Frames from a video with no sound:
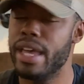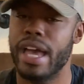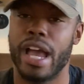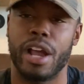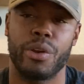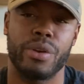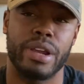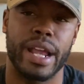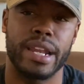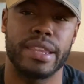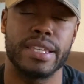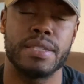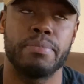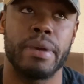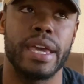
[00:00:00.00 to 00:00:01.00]
I created
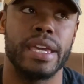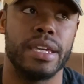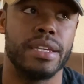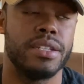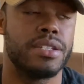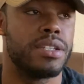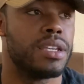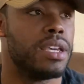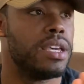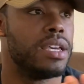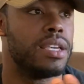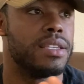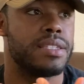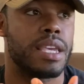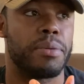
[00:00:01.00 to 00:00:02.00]
this page
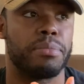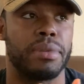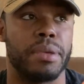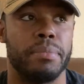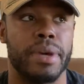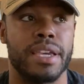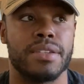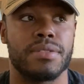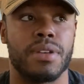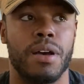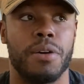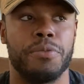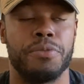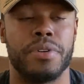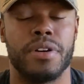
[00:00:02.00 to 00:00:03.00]
simply based
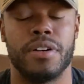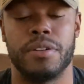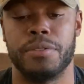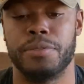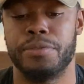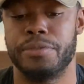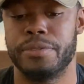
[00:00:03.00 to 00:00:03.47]
off of